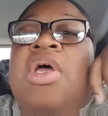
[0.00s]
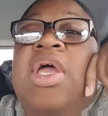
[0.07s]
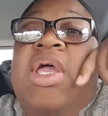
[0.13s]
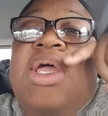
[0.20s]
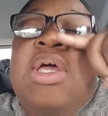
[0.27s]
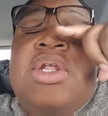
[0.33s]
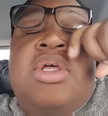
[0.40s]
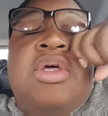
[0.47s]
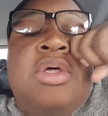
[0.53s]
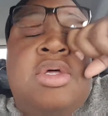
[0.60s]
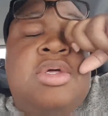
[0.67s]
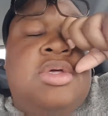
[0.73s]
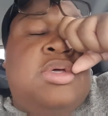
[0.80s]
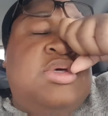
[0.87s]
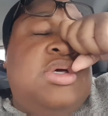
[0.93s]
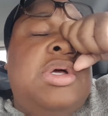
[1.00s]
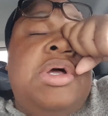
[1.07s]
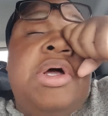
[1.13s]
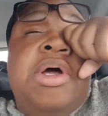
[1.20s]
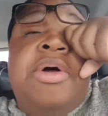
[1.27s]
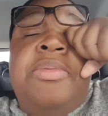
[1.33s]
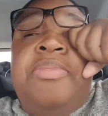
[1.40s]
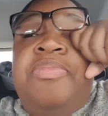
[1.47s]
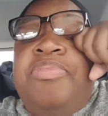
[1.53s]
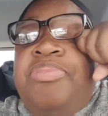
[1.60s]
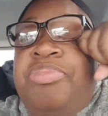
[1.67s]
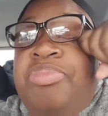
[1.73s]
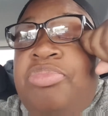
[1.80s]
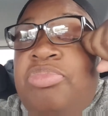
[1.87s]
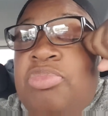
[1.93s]
and
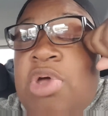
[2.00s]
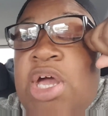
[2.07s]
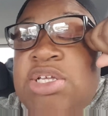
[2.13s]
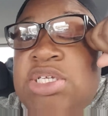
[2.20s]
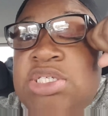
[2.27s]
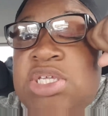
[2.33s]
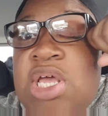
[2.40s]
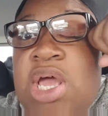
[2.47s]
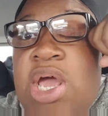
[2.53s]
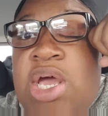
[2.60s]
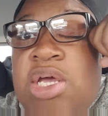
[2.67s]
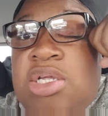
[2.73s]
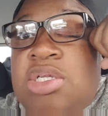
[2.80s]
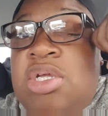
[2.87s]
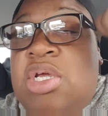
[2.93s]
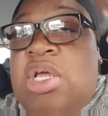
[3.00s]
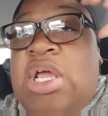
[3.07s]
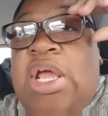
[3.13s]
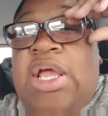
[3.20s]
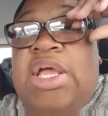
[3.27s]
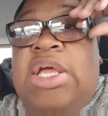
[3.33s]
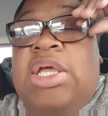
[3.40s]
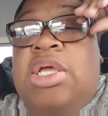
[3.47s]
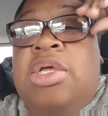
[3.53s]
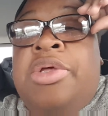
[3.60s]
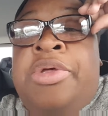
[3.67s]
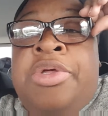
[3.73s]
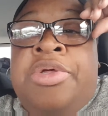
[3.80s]
um, I just had a